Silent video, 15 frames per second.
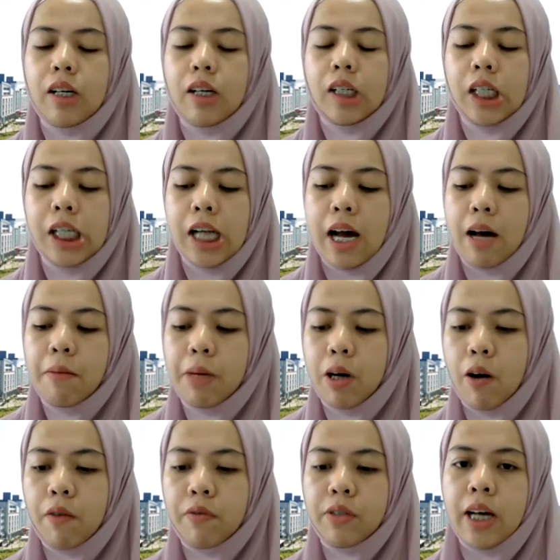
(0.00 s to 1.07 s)
A number
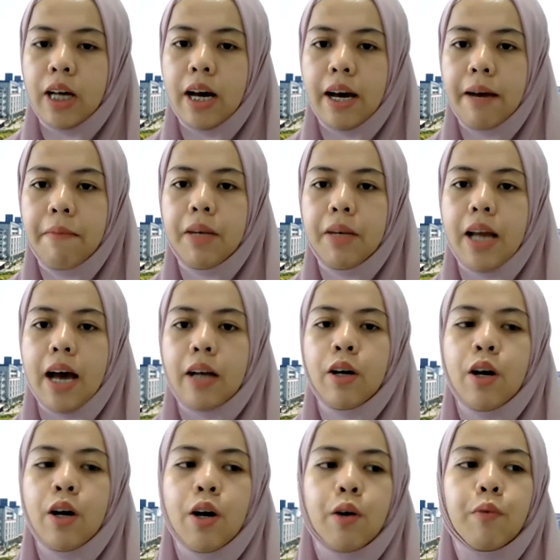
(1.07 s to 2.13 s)
of time that
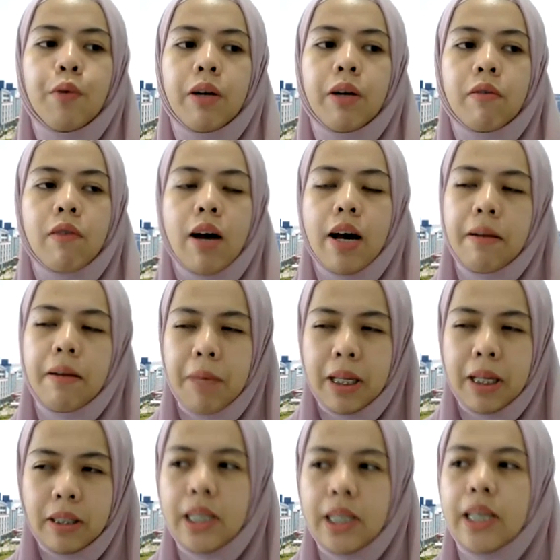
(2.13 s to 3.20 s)
we run a
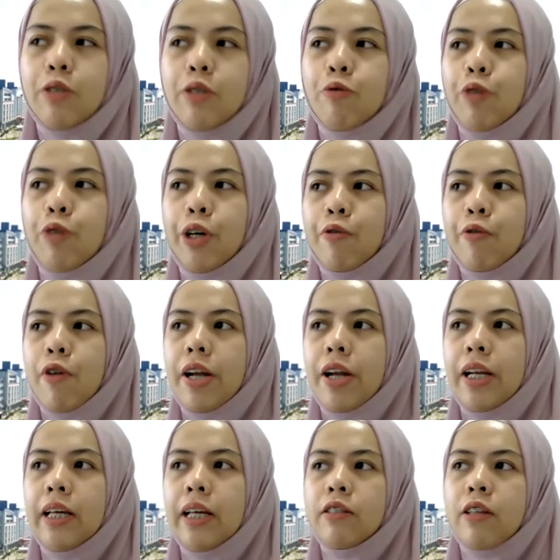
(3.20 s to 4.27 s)
business, we're
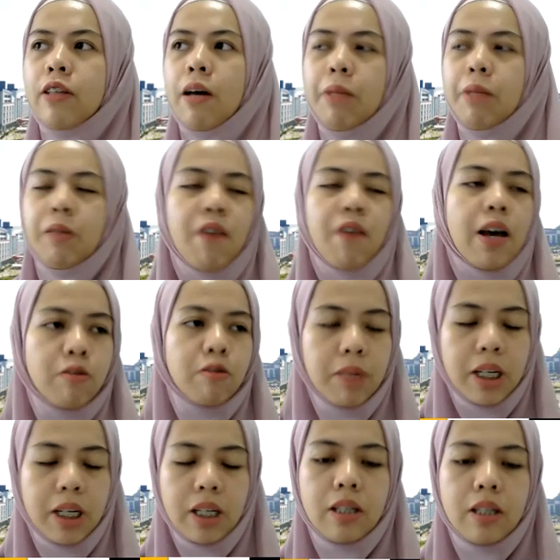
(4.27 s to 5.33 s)
running some
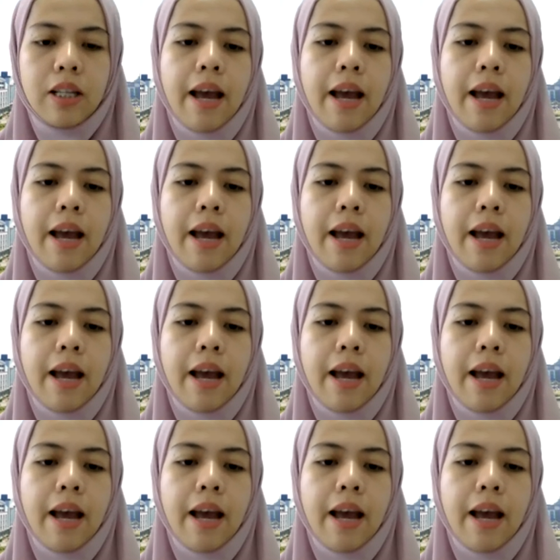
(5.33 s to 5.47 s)
investment.